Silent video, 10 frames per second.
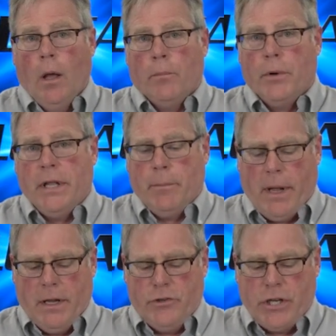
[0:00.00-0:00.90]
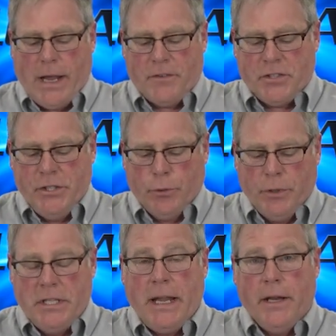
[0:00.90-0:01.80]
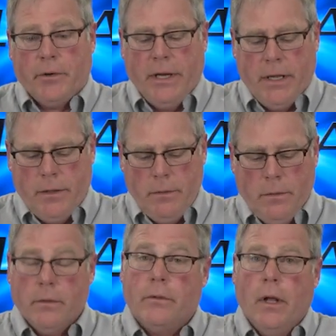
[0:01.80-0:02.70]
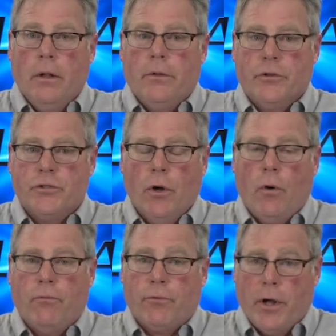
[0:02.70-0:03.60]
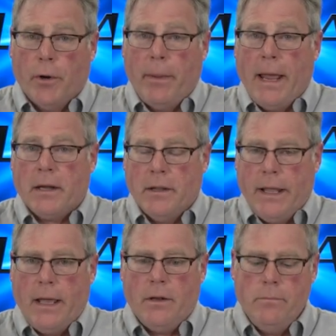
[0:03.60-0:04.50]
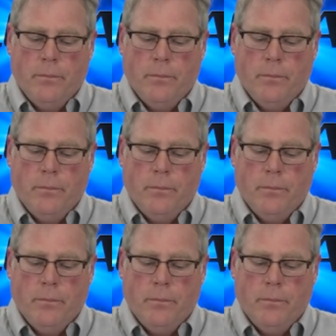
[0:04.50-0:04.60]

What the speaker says: Putting my shaft seal retainer in. There's no front or back to that.